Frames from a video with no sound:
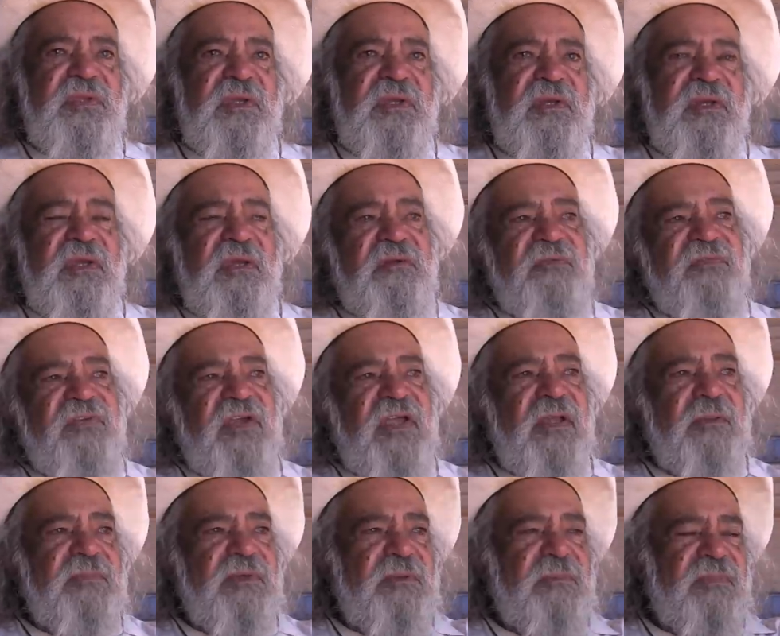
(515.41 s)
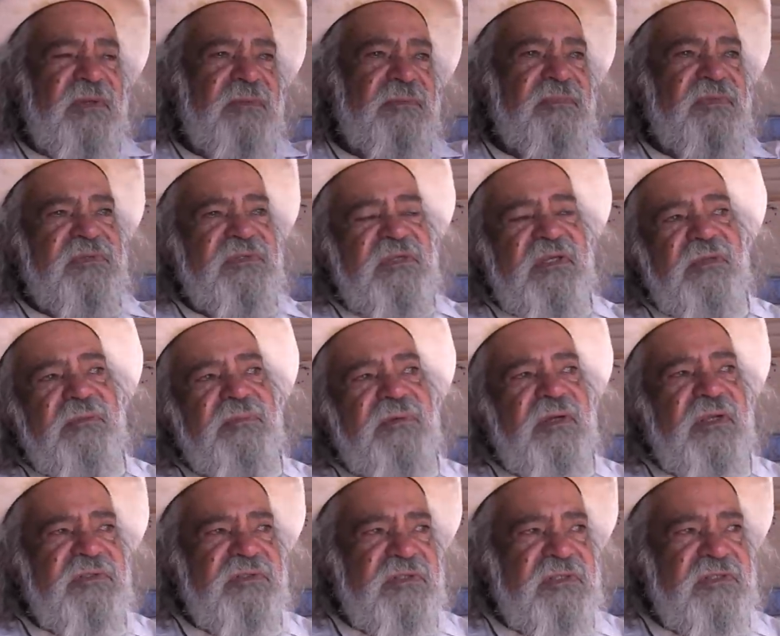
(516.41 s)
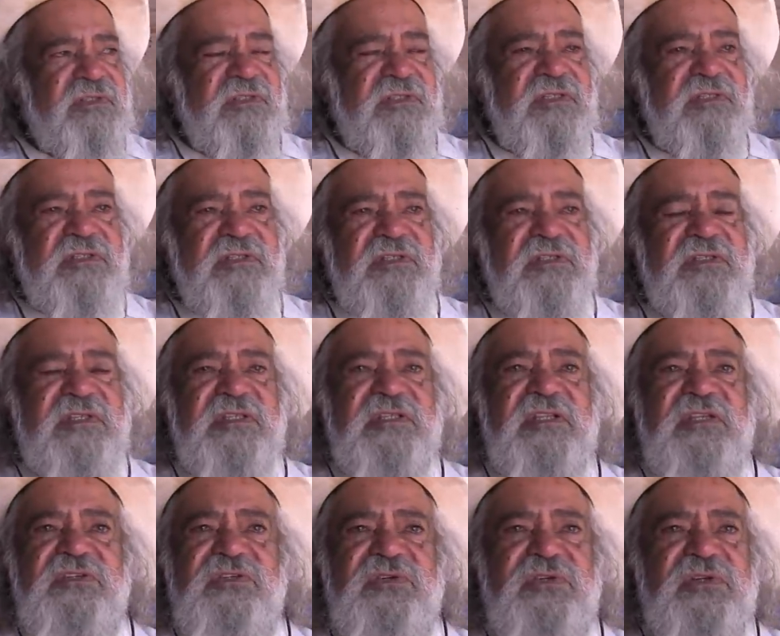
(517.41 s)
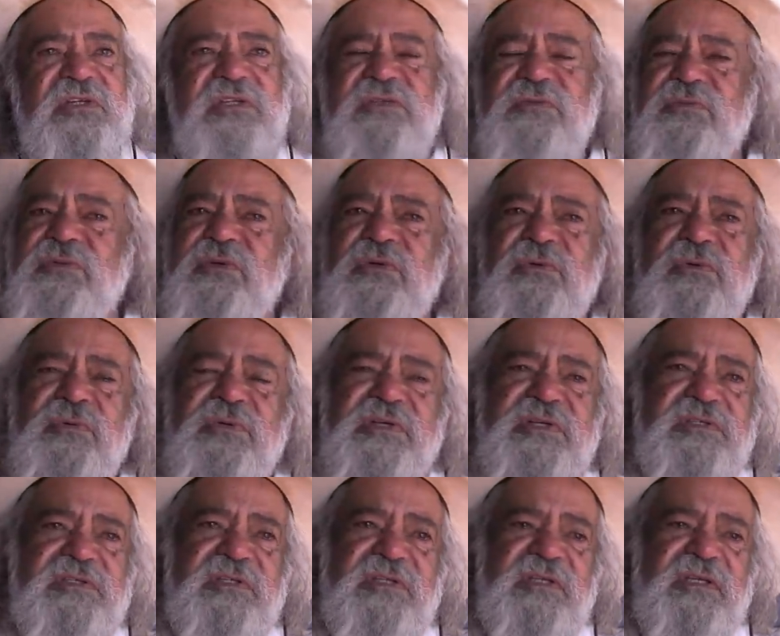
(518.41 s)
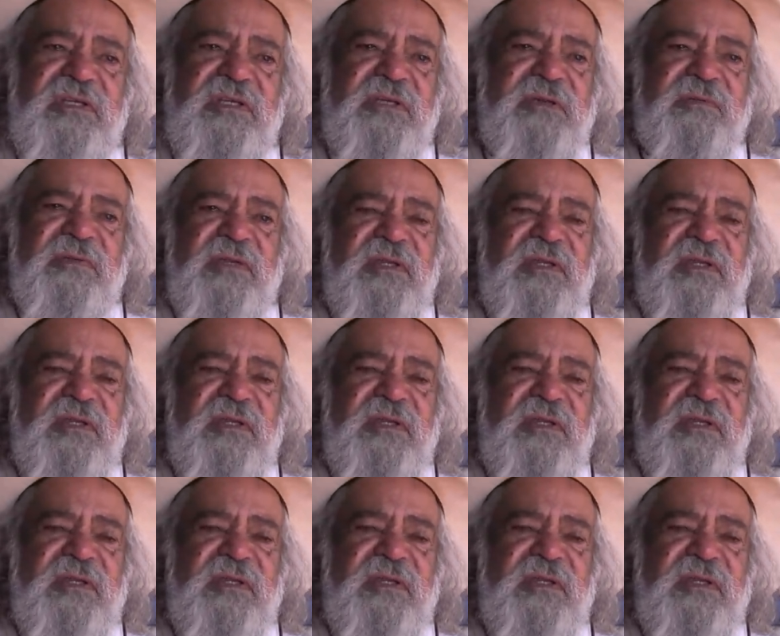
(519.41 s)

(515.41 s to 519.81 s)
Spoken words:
And our family members, our brothers and sisters in the trees were always there.